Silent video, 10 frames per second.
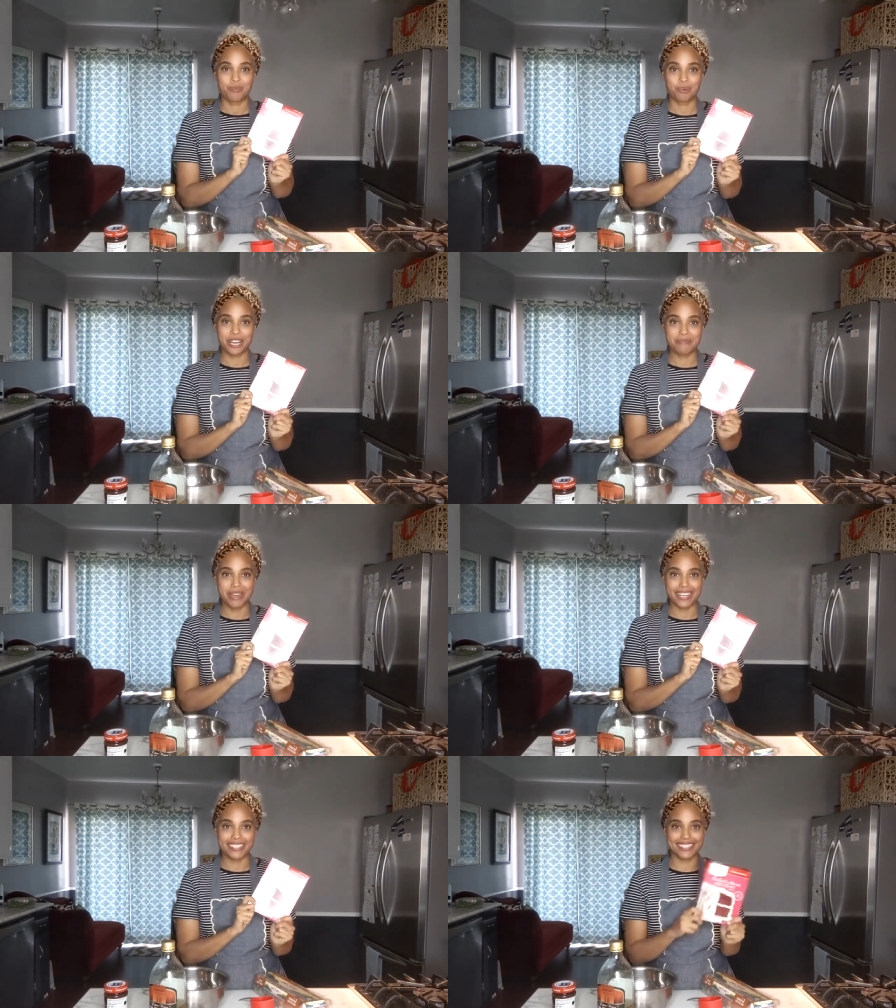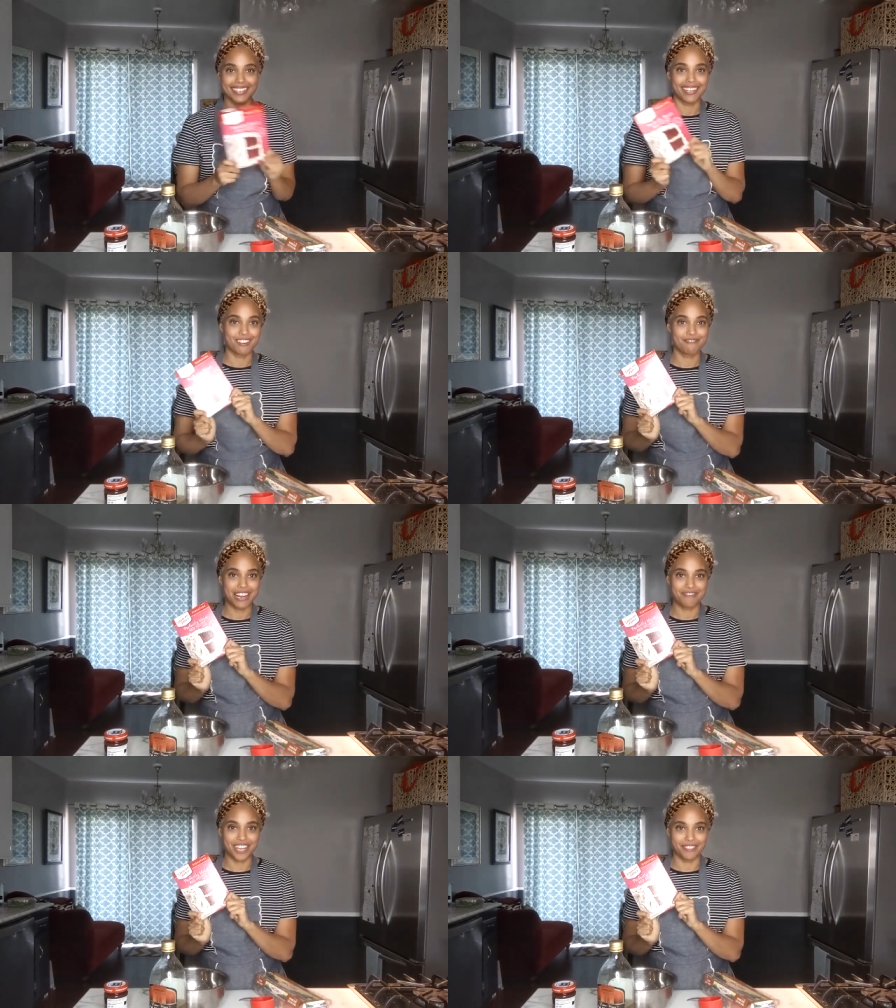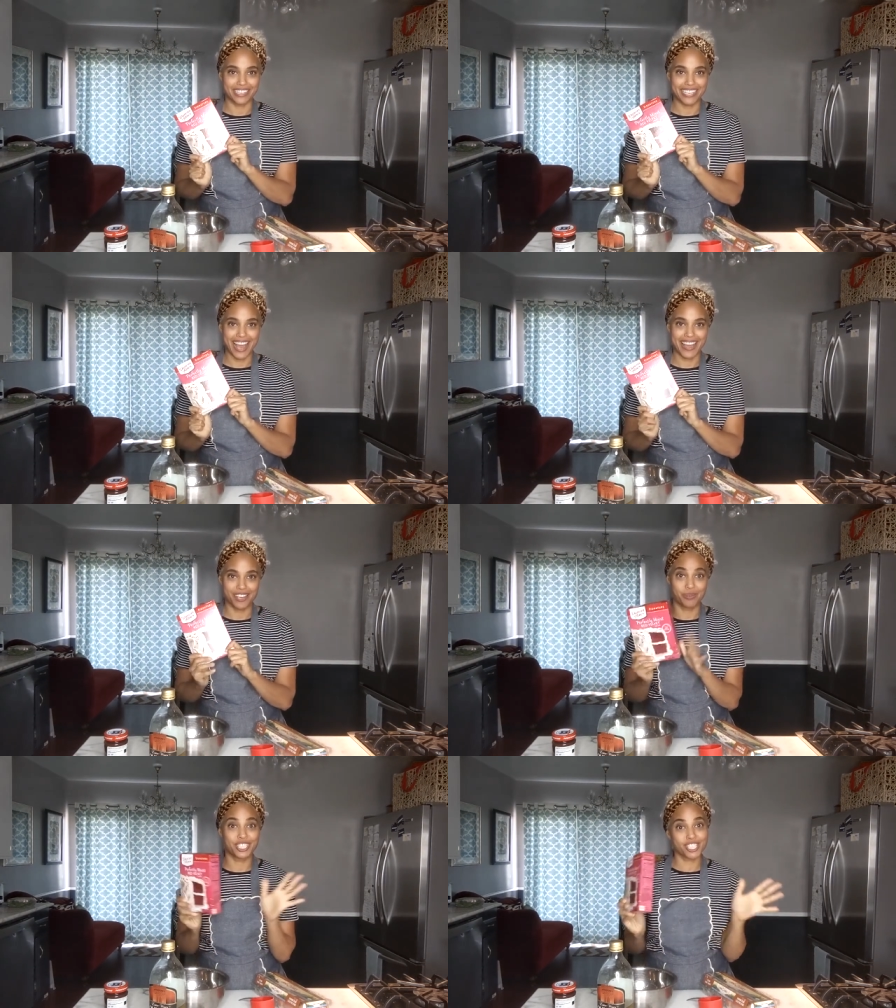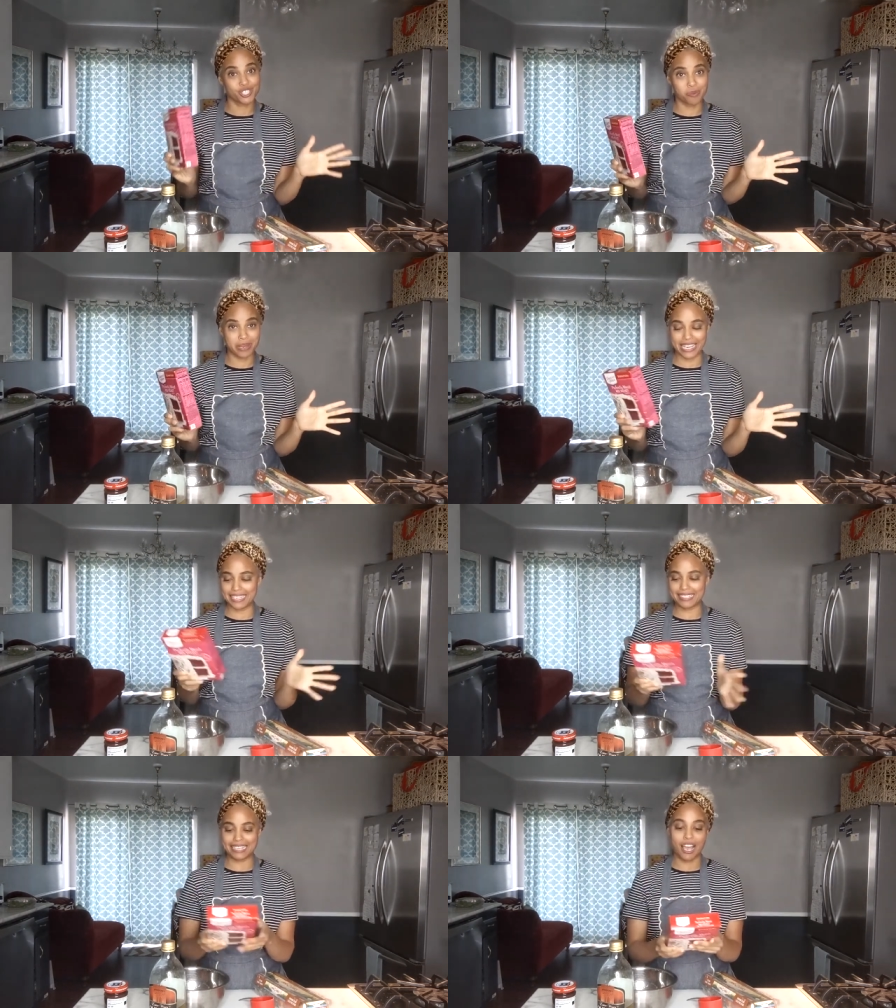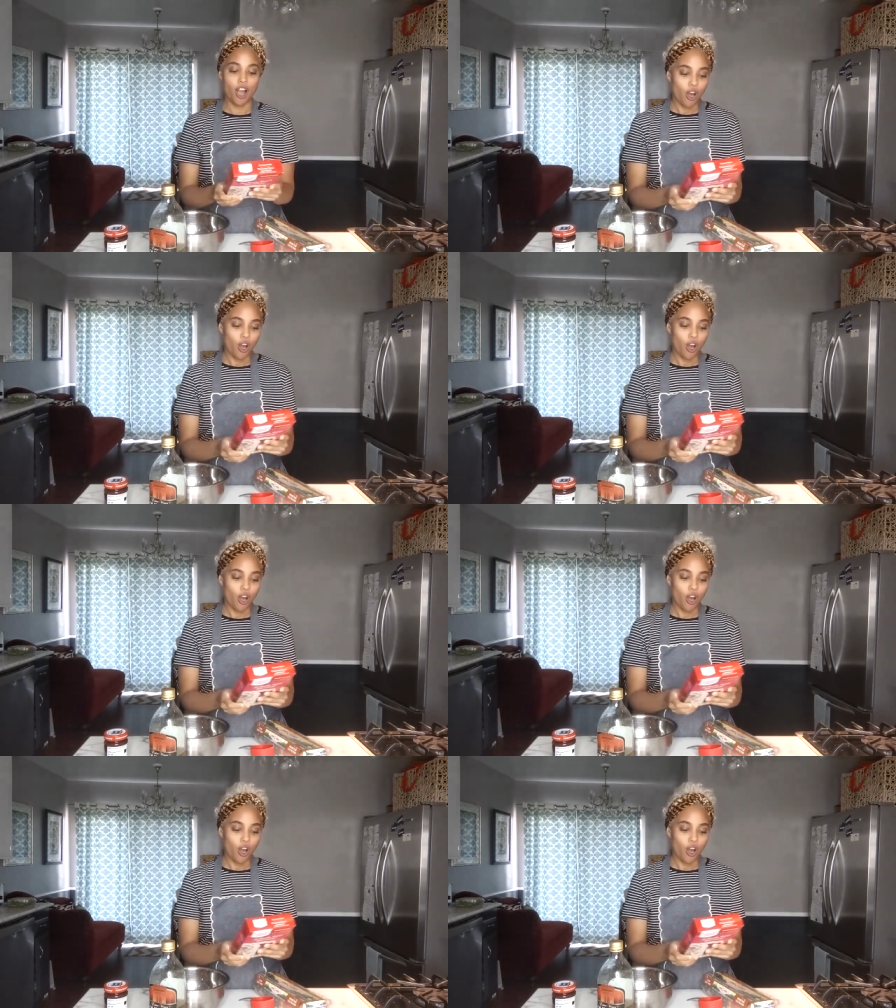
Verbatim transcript: pre-mixed red velvet cake, which is super easy.